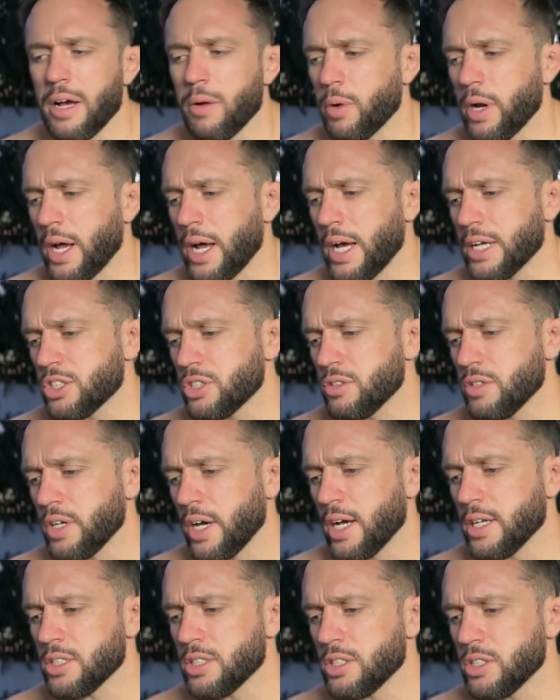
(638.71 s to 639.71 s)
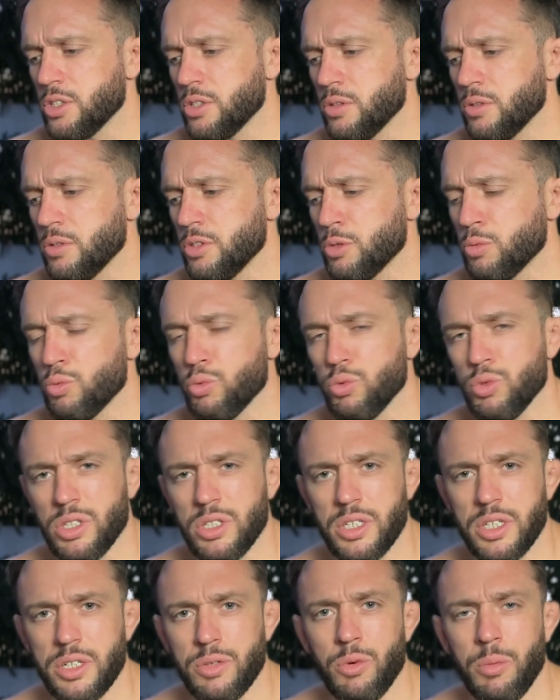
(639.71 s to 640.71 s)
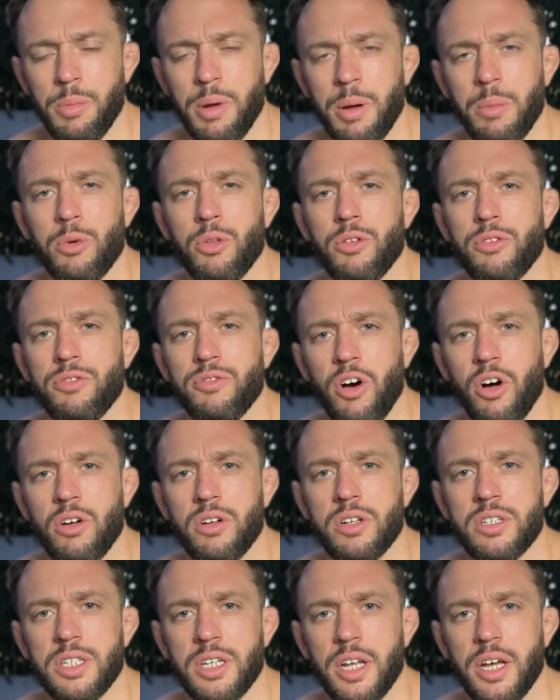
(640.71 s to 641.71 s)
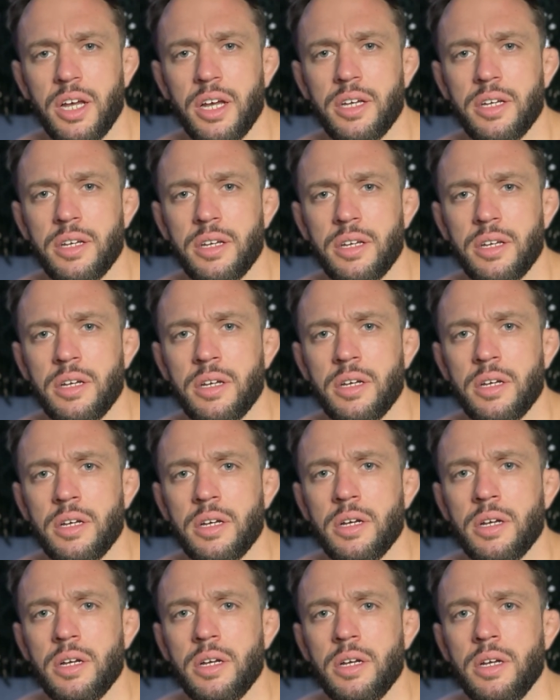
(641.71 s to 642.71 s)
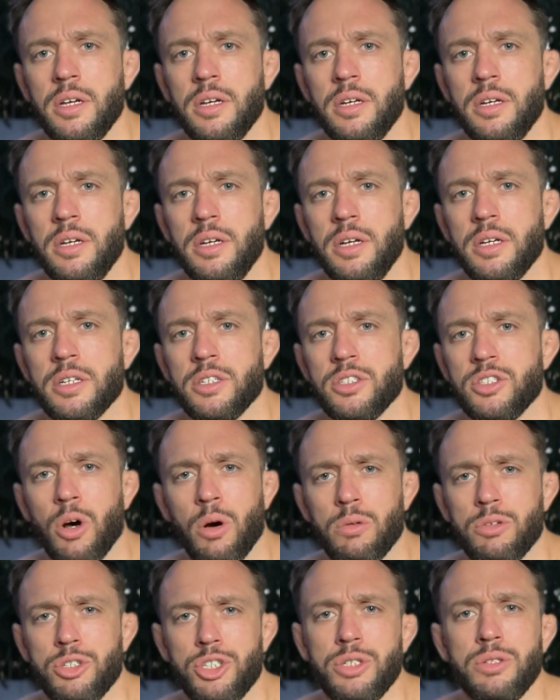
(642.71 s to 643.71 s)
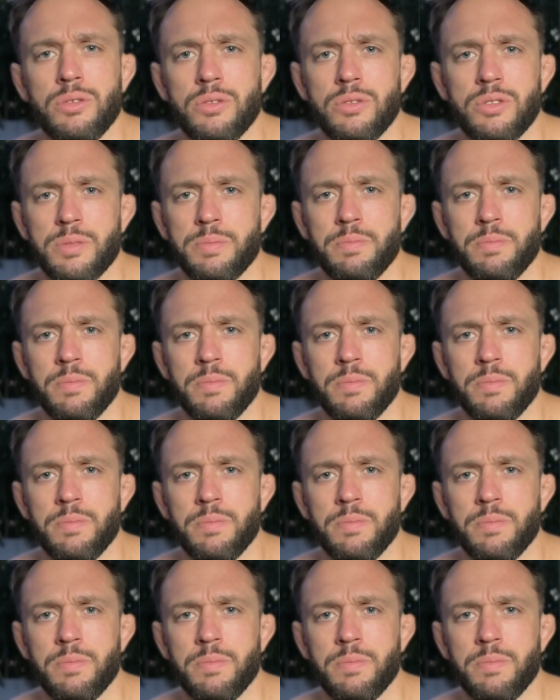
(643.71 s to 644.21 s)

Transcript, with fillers: what I ask you guys to do to really remember the fallen today is don't choose